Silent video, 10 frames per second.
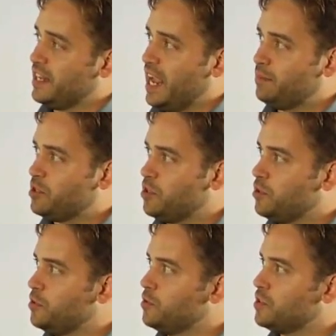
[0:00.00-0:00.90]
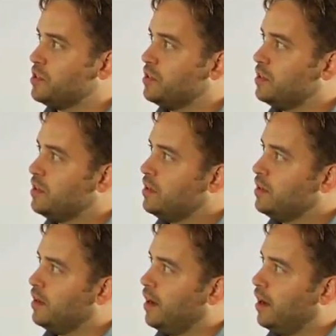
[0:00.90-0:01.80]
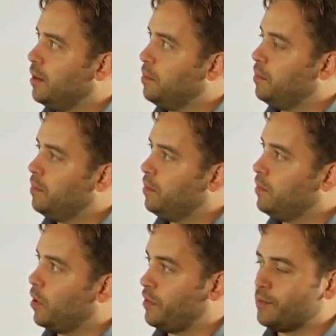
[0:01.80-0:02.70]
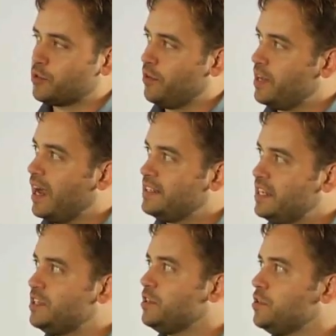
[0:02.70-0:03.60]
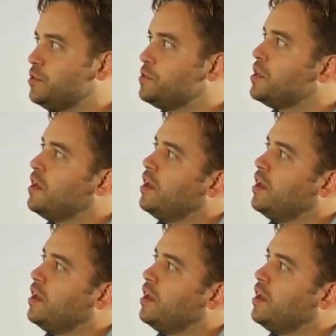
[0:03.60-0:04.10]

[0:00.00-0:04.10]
name to use, the ID to use,